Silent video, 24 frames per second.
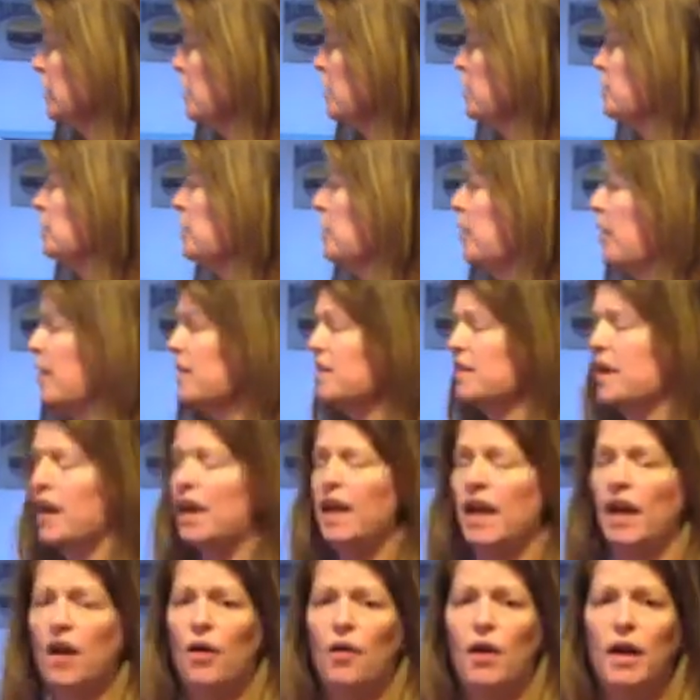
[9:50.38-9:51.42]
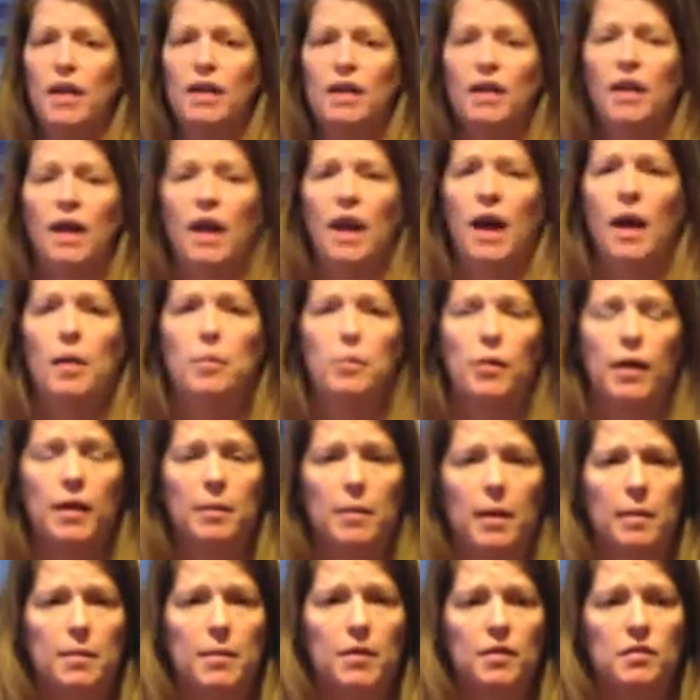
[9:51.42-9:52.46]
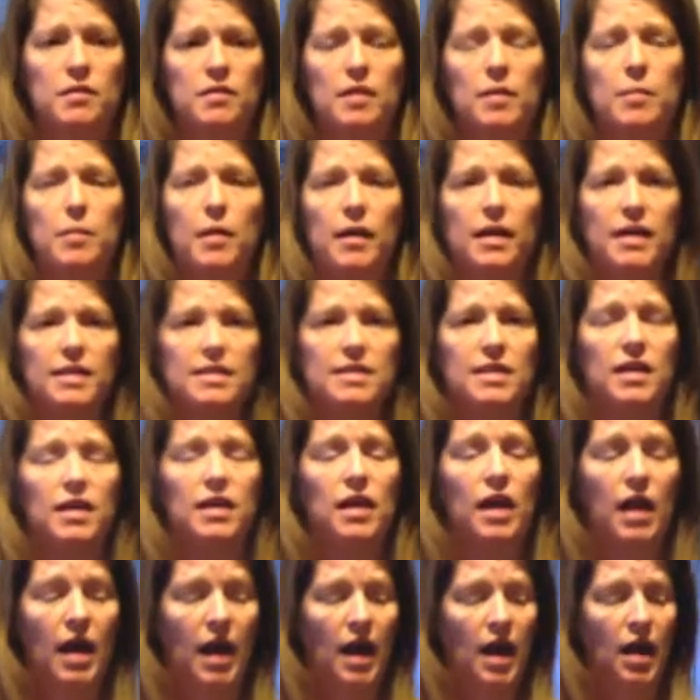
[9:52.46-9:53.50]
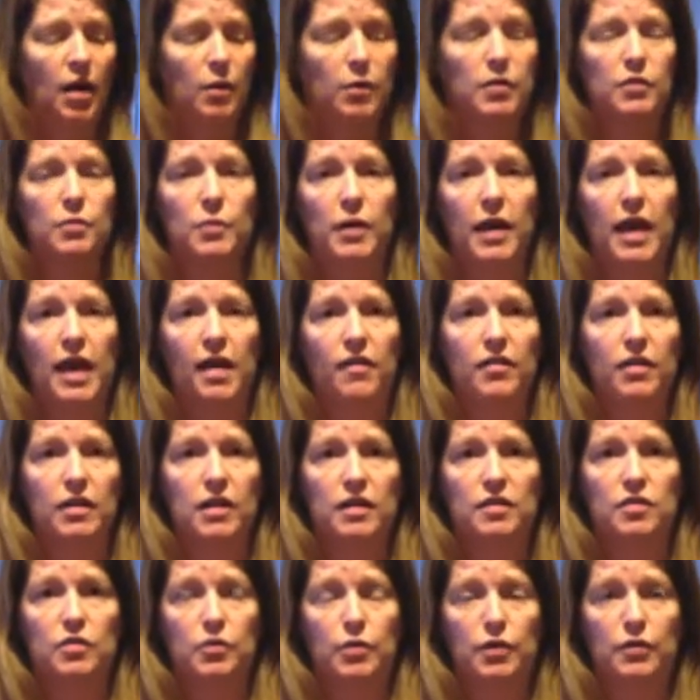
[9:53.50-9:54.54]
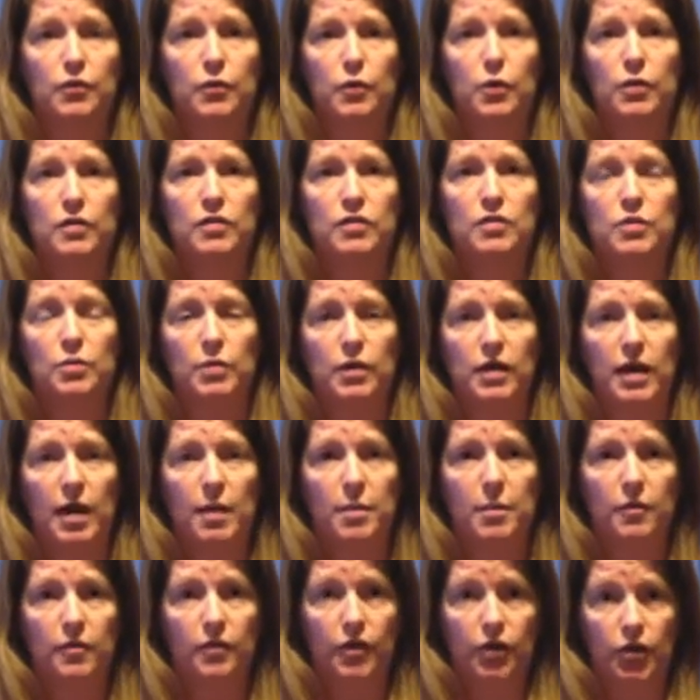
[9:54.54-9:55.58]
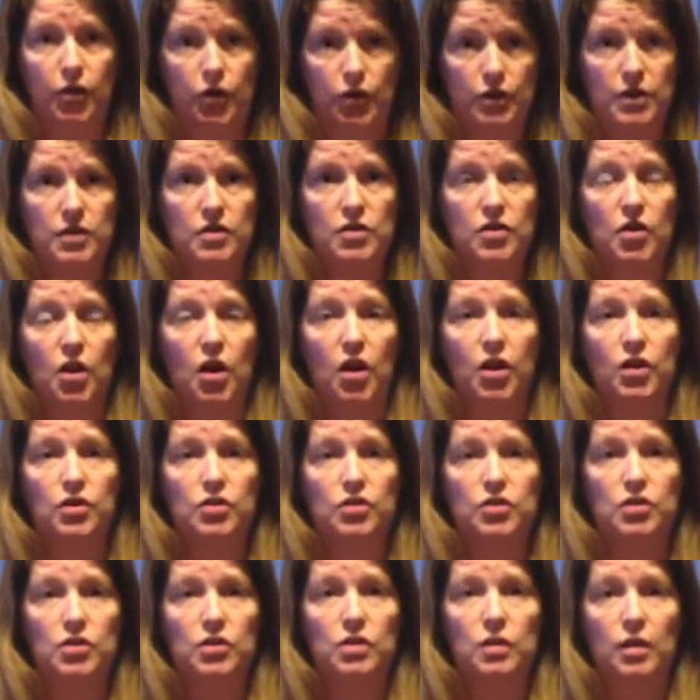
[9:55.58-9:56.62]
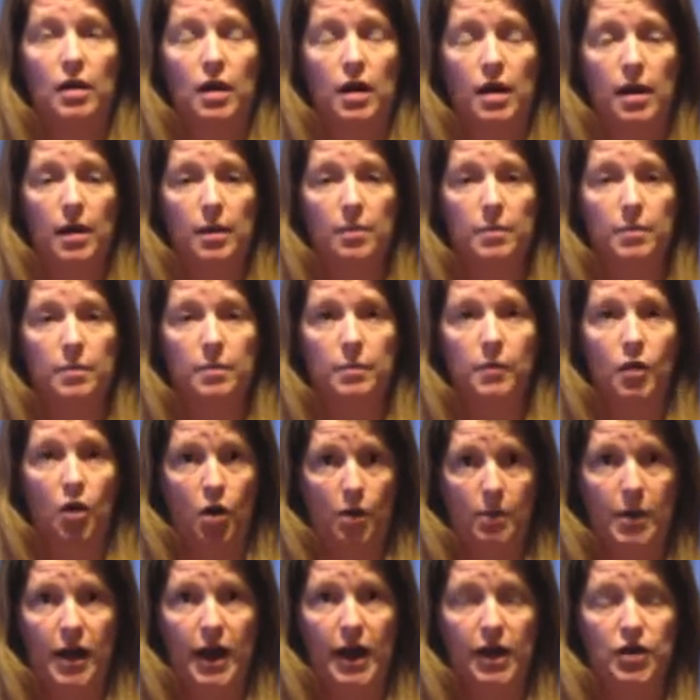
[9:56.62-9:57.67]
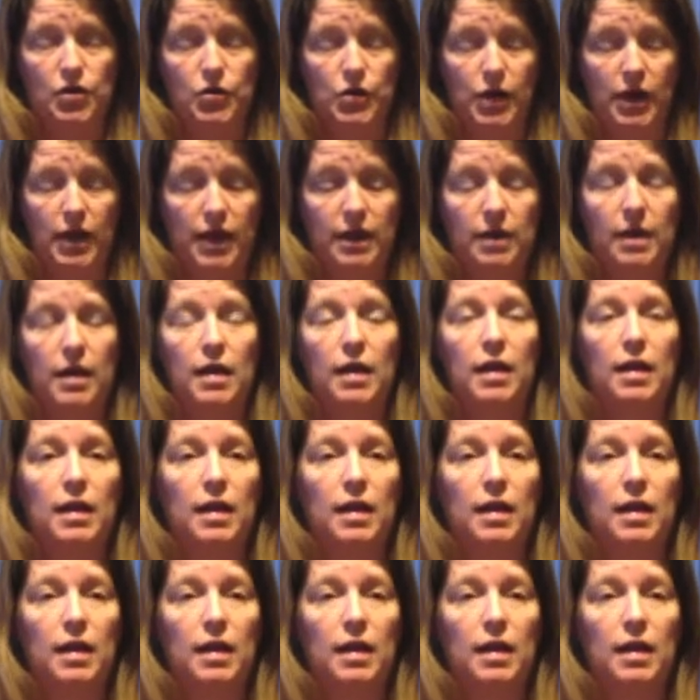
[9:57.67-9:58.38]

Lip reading: So that's kind of how I break my meals up. Like I said, I always want to have at least 3/4 to a cup of a good starch carbohydrate.